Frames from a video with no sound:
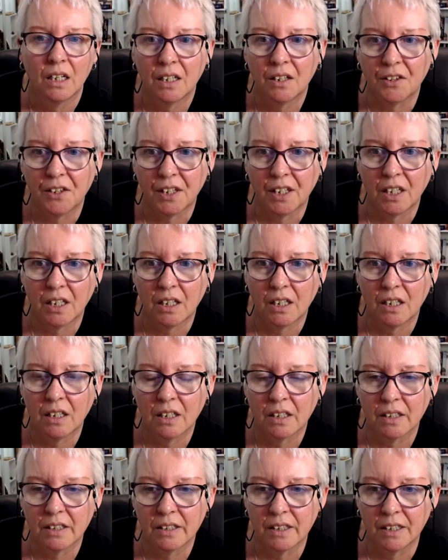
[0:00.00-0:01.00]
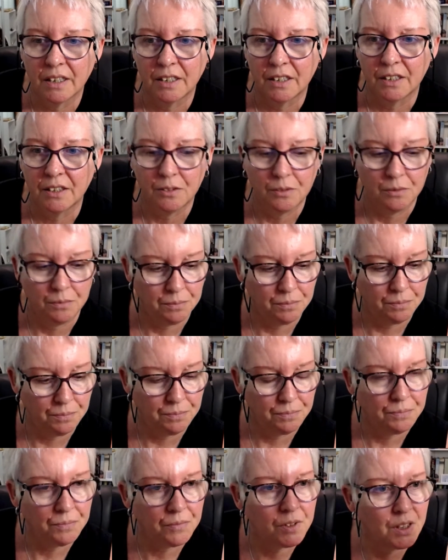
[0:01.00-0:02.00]
The
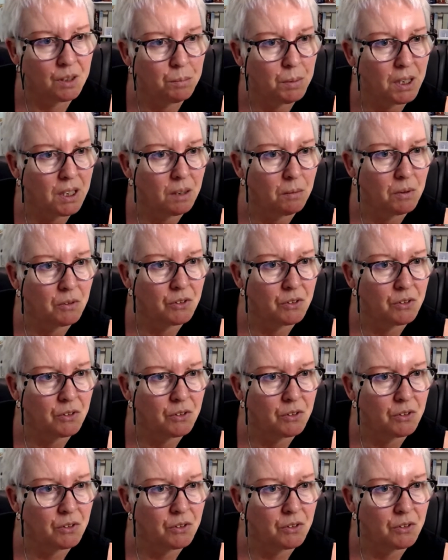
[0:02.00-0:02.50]
did I pick up